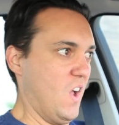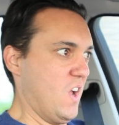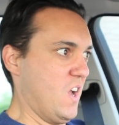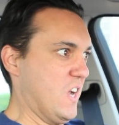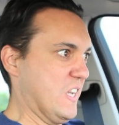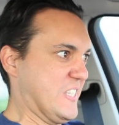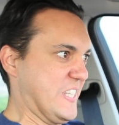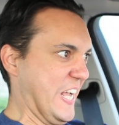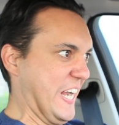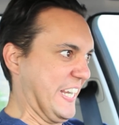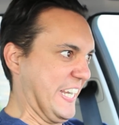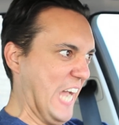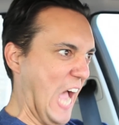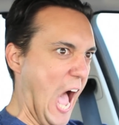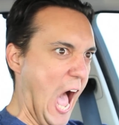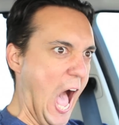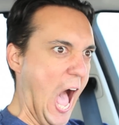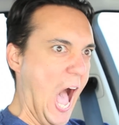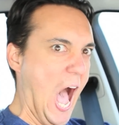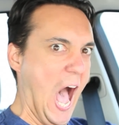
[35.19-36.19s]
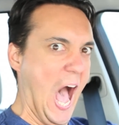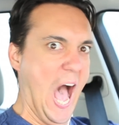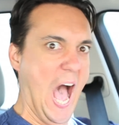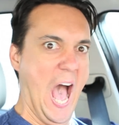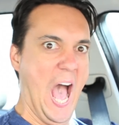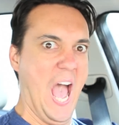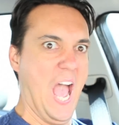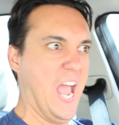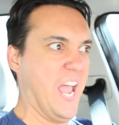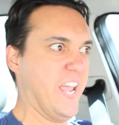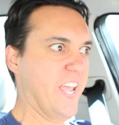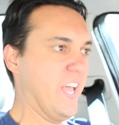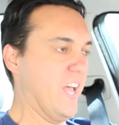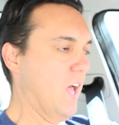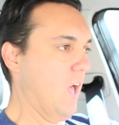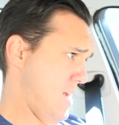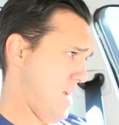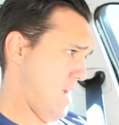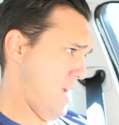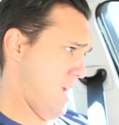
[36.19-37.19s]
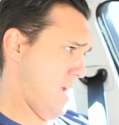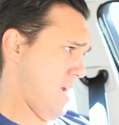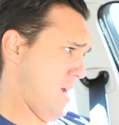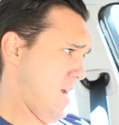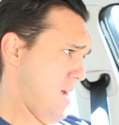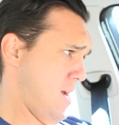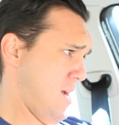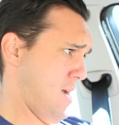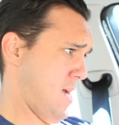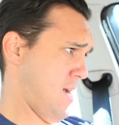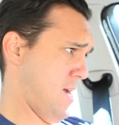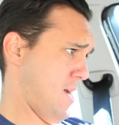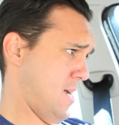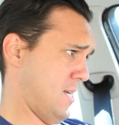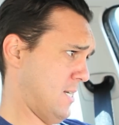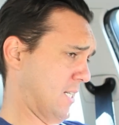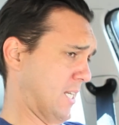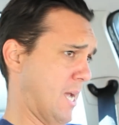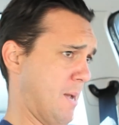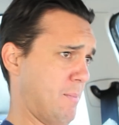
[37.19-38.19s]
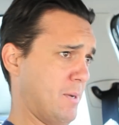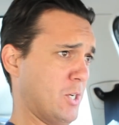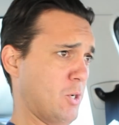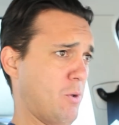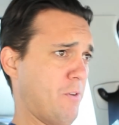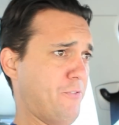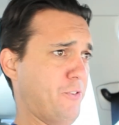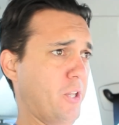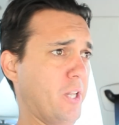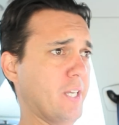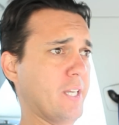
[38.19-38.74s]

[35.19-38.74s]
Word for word: It's a guy! And coming to a full